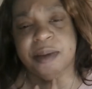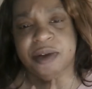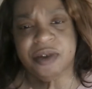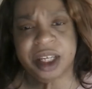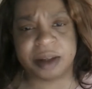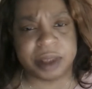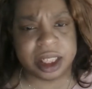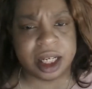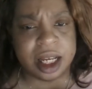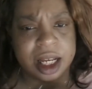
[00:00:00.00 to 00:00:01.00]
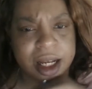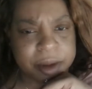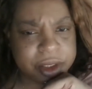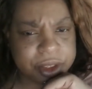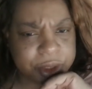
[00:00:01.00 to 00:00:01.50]
family, I'm going
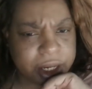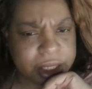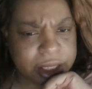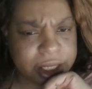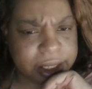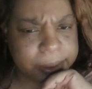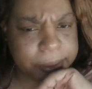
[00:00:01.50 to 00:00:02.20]
to try and get